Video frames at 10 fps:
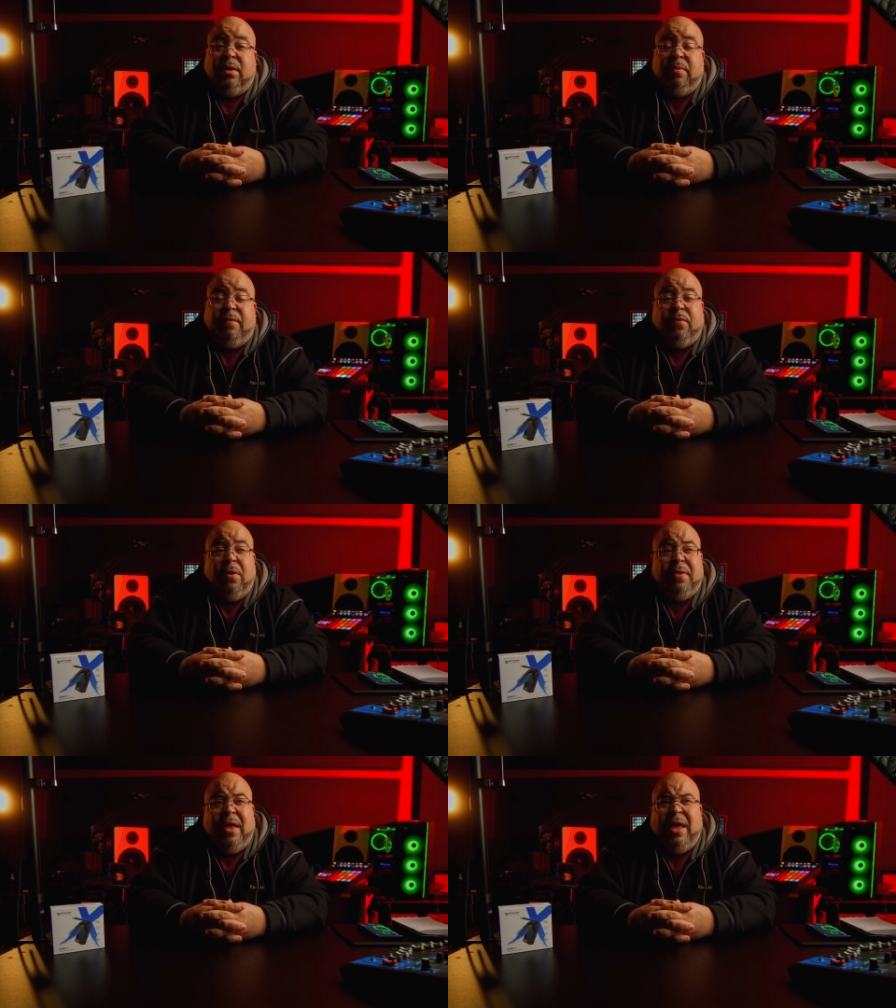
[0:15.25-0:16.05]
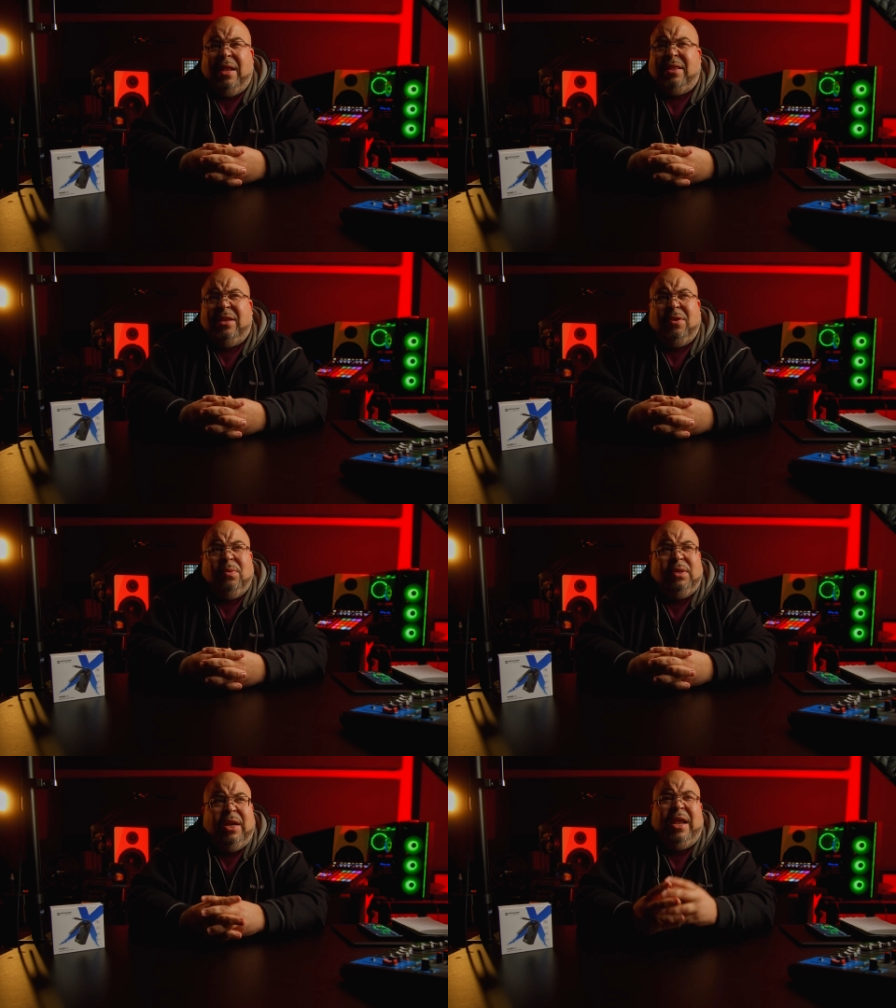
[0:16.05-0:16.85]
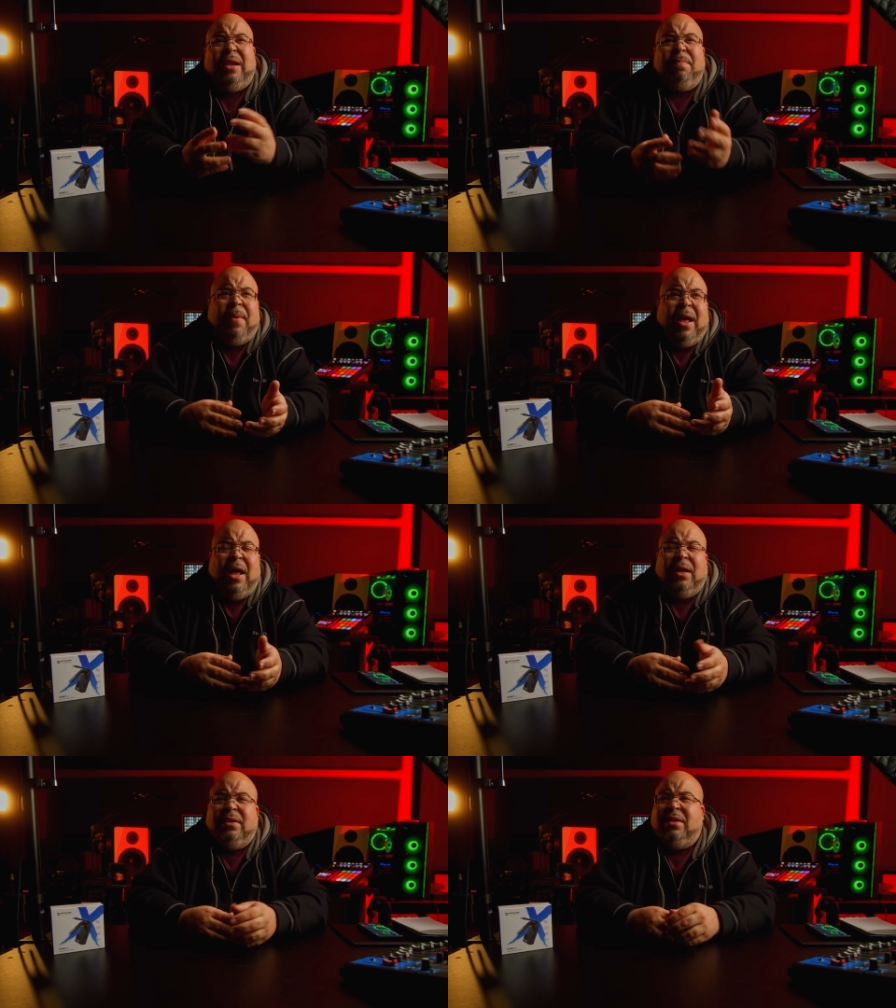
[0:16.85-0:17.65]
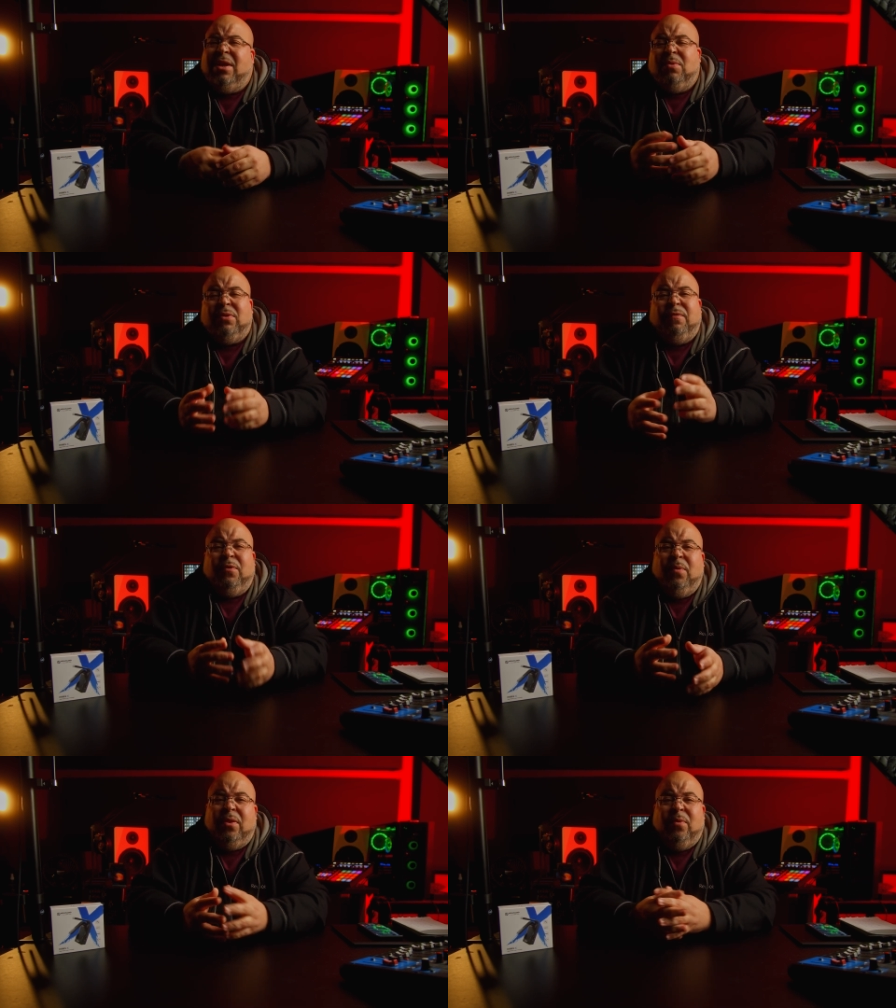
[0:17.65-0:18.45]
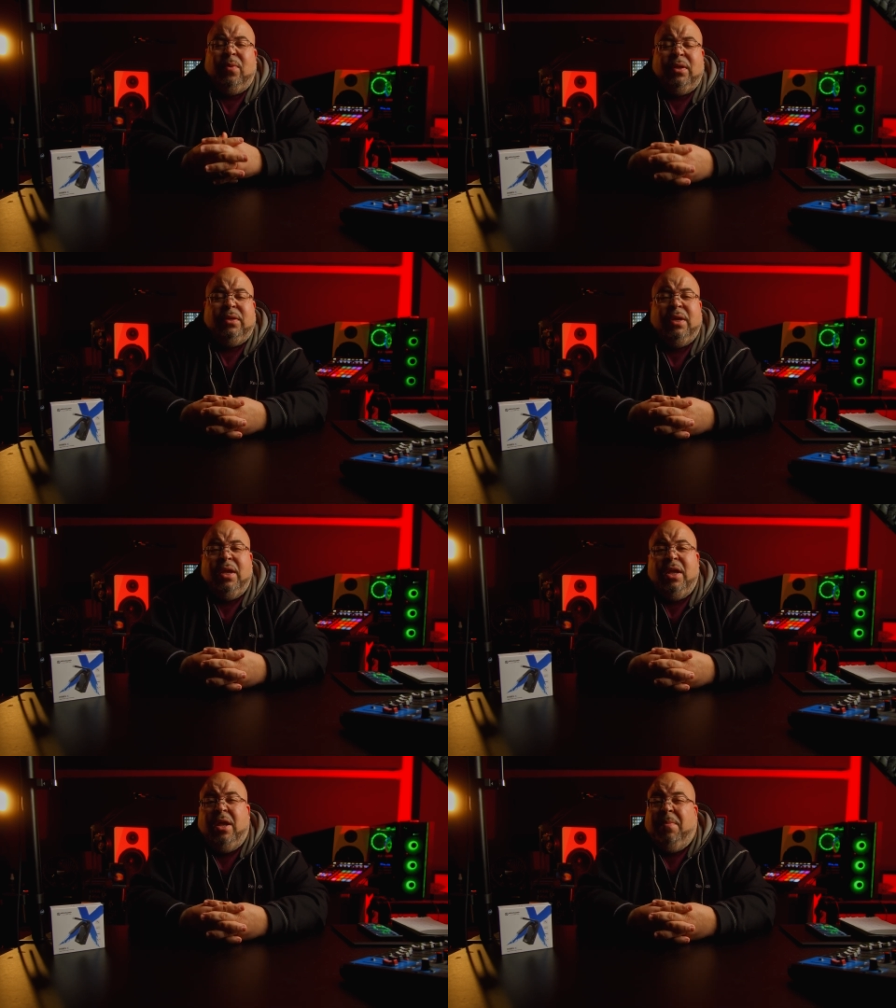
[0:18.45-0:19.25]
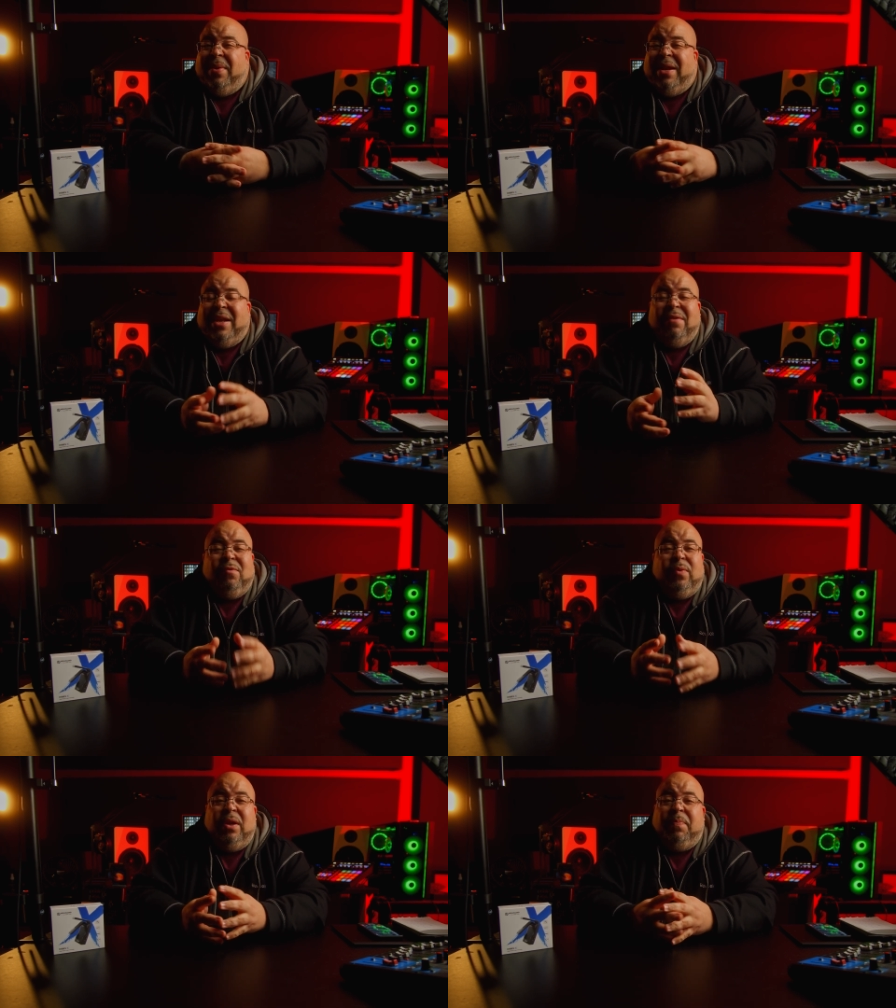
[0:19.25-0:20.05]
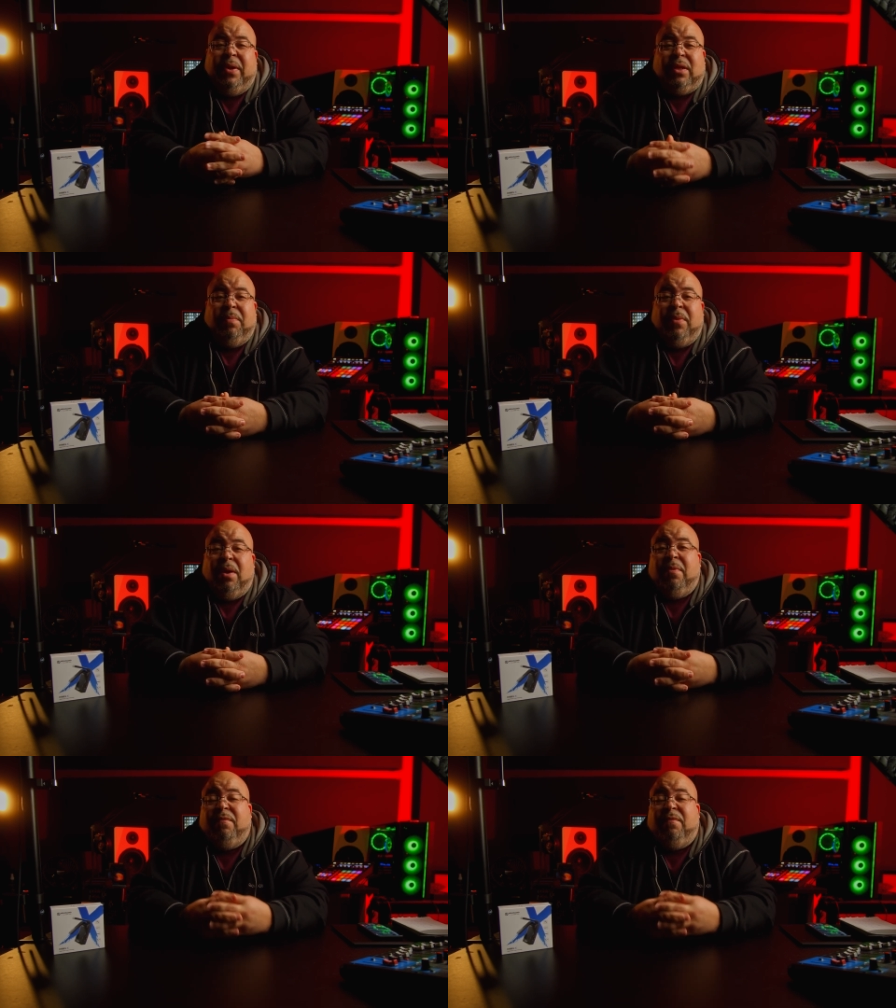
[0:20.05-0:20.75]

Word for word: Before that, I think there was an Ink Box and there was a few other ones, but I never really picked them up.